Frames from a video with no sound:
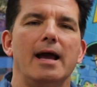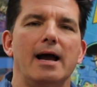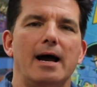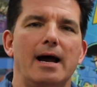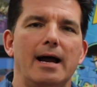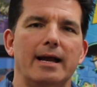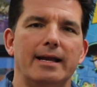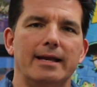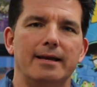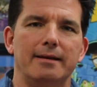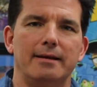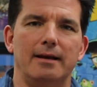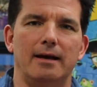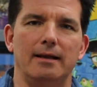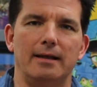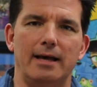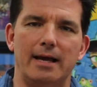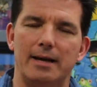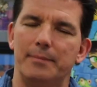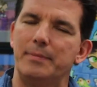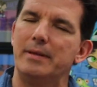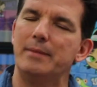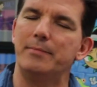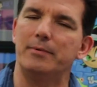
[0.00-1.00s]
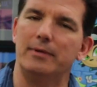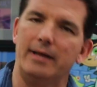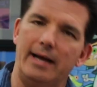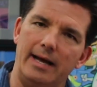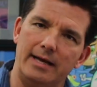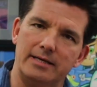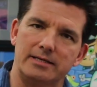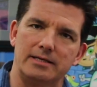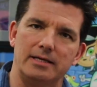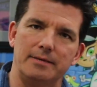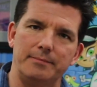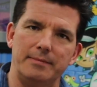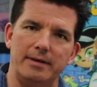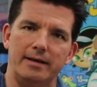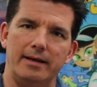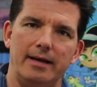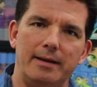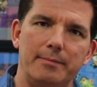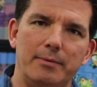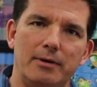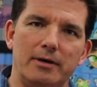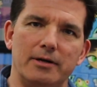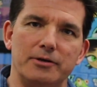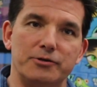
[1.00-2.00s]
I get a lot of people asking me, hey
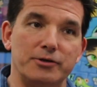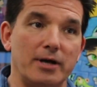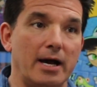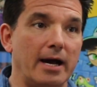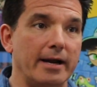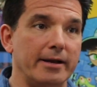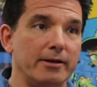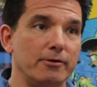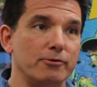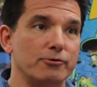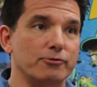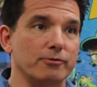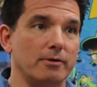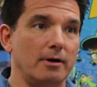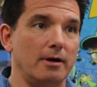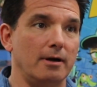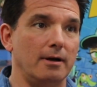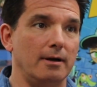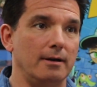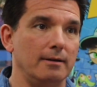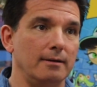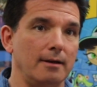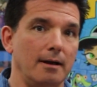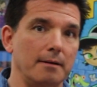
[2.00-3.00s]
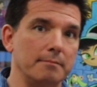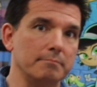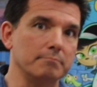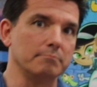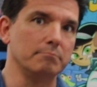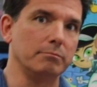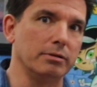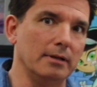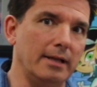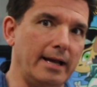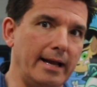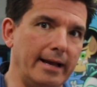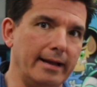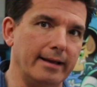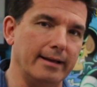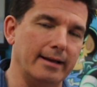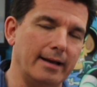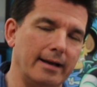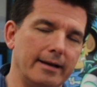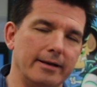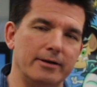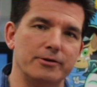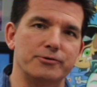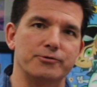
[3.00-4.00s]
Butch, how do you draw blank?
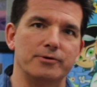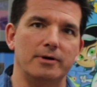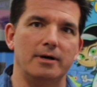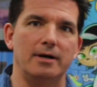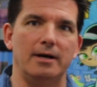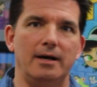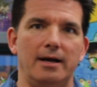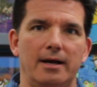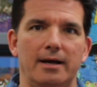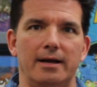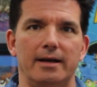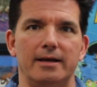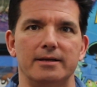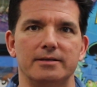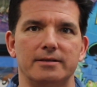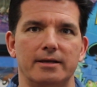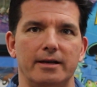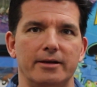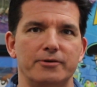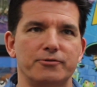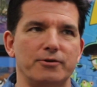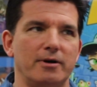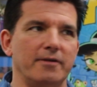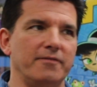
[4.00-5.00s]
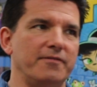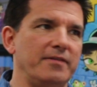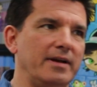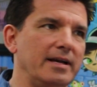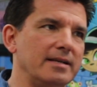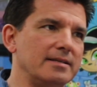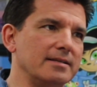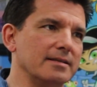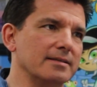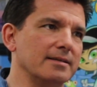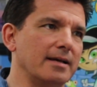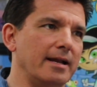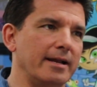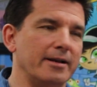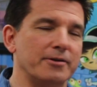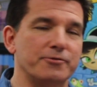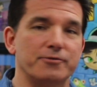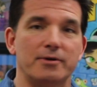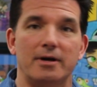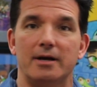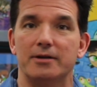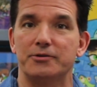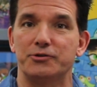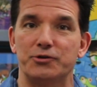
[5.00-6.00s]
How do you draw eyes? How do you draw faces? How do you
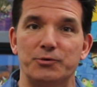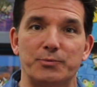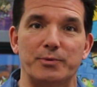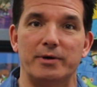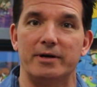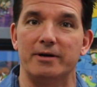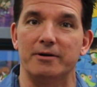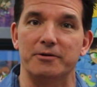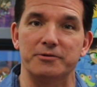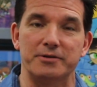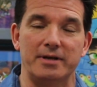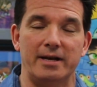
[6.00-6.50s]
draw superheroes?